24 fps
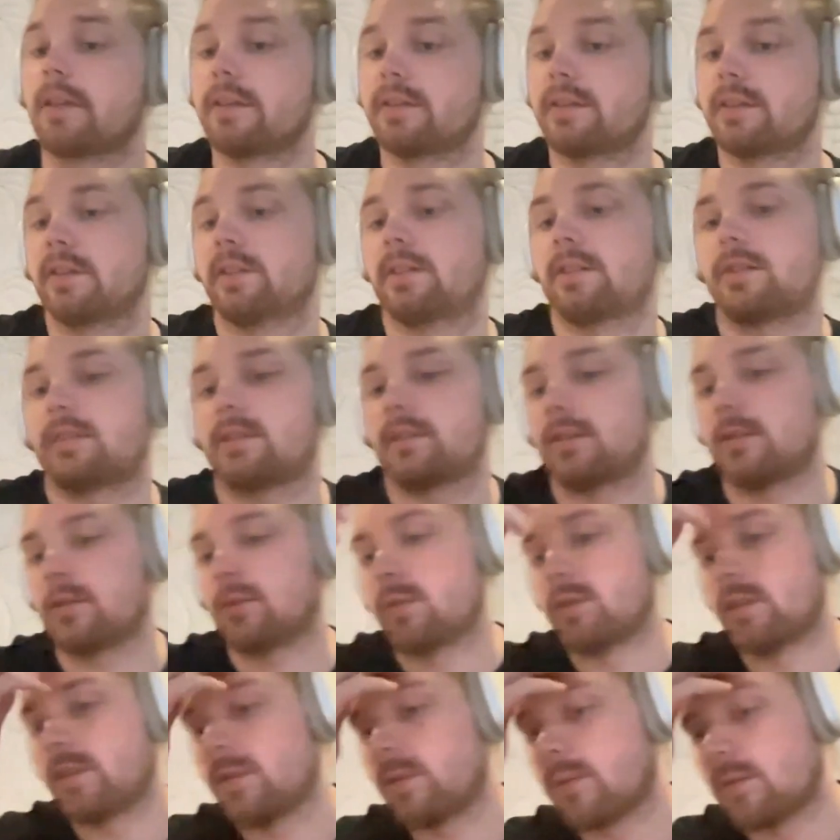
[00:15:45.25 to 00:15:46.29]
this is
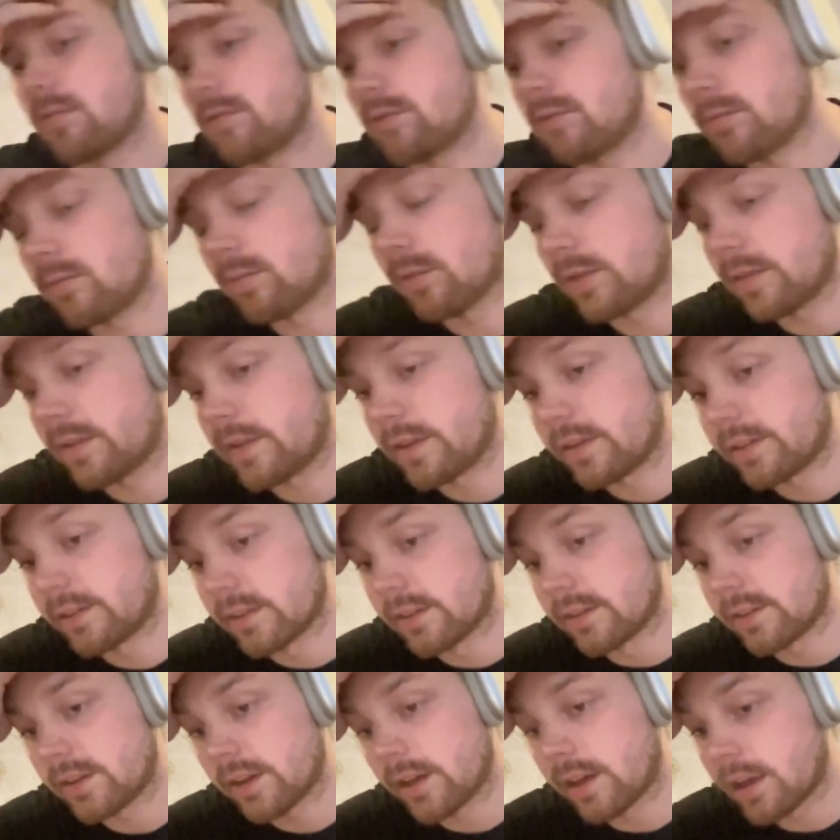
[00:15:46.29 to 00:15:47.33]

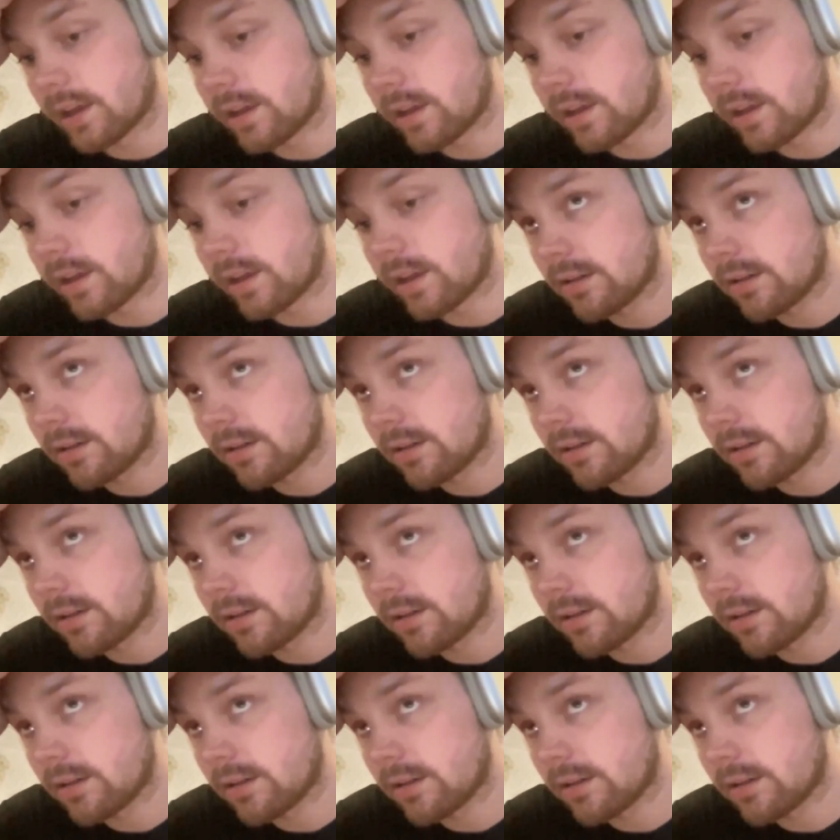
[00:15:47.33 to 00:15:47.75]
it.